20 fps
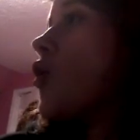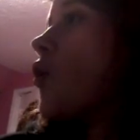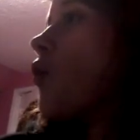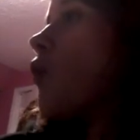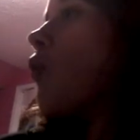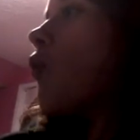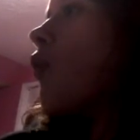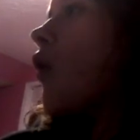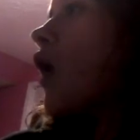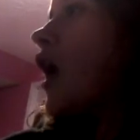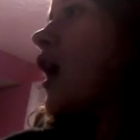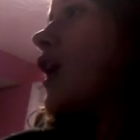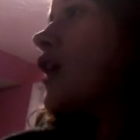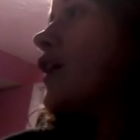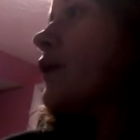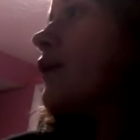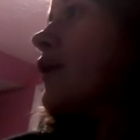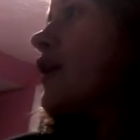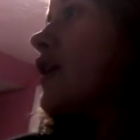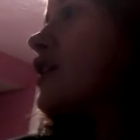why do
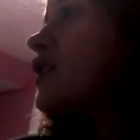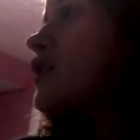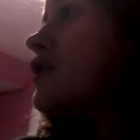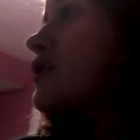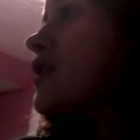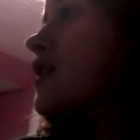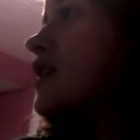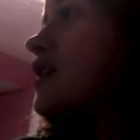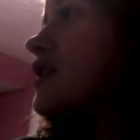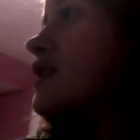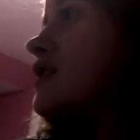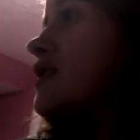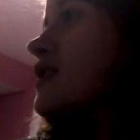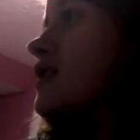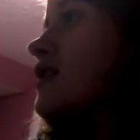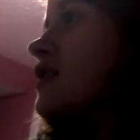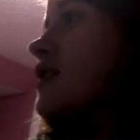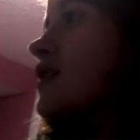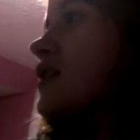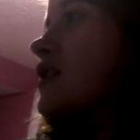you want to do this?